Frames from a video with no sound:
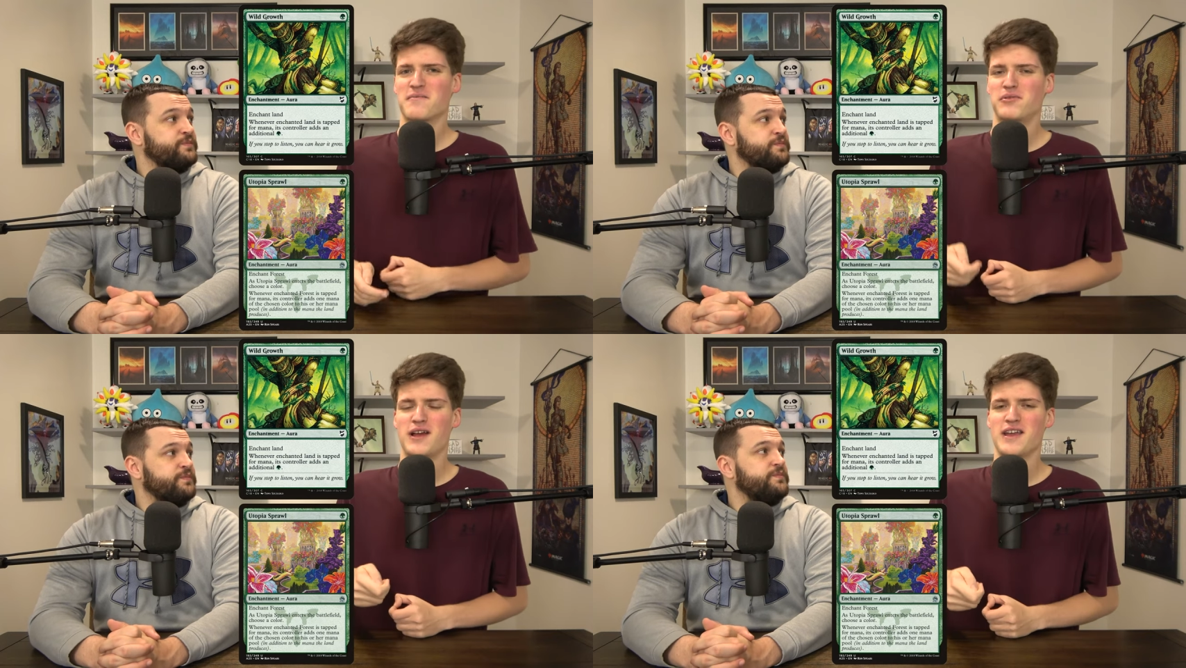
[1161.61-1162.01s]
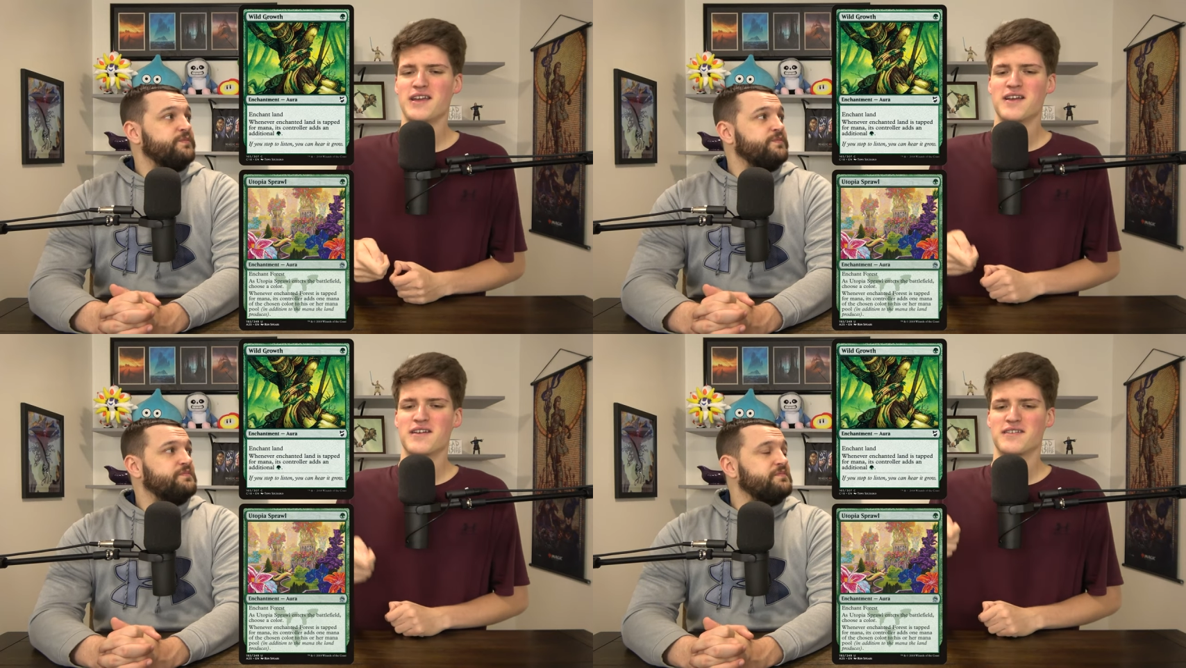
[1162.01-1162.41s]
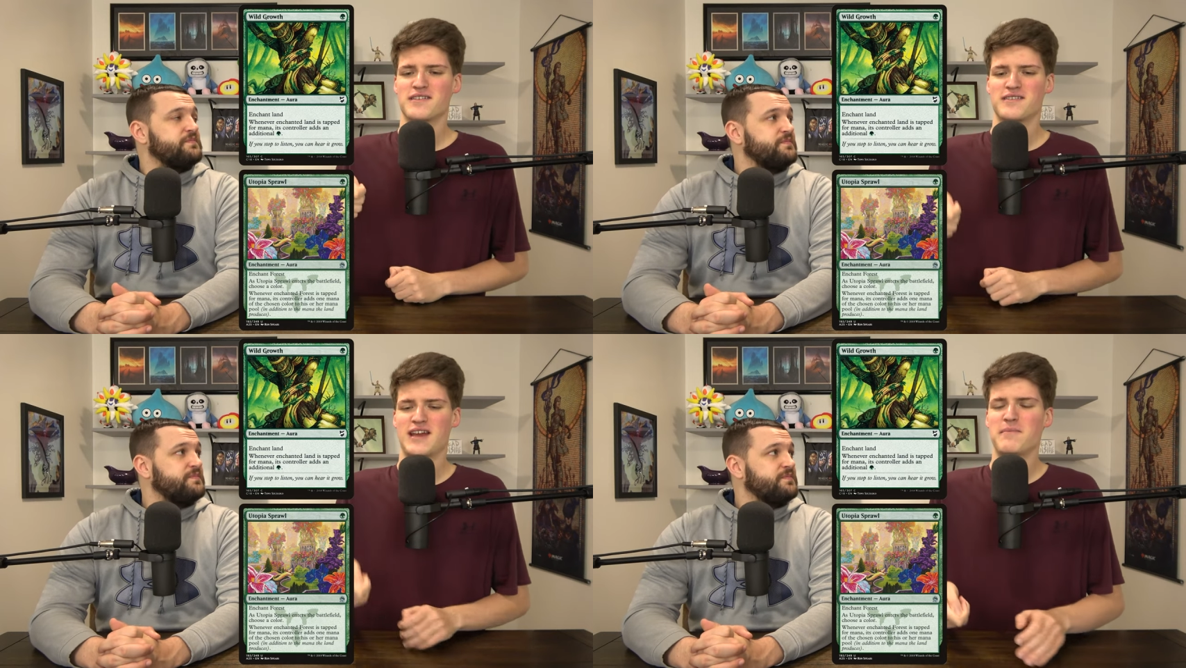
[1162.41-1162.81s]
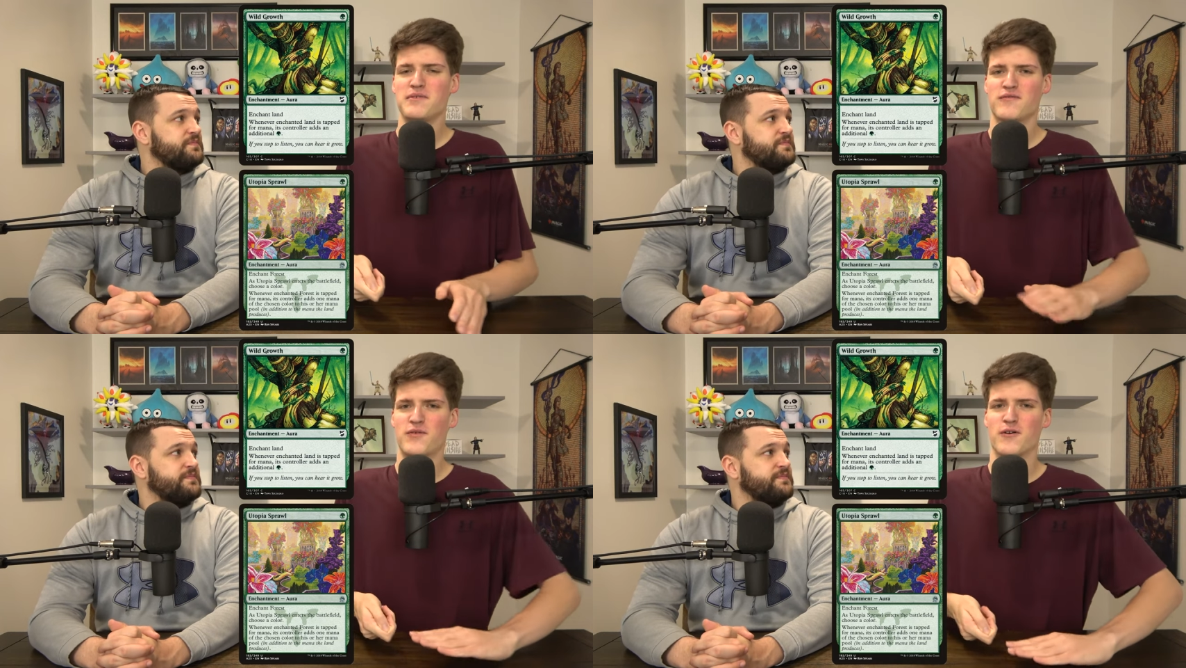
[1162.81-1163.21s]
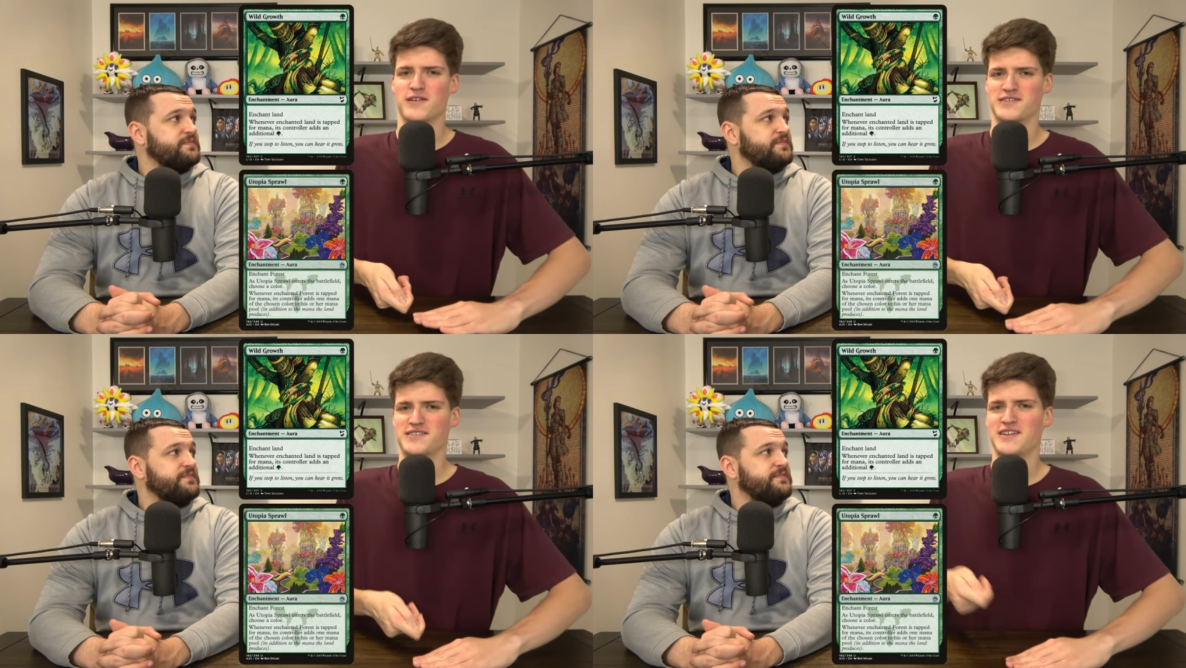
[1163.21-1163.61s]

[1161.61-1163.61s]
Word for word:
Speaker 1: Play tap your forest,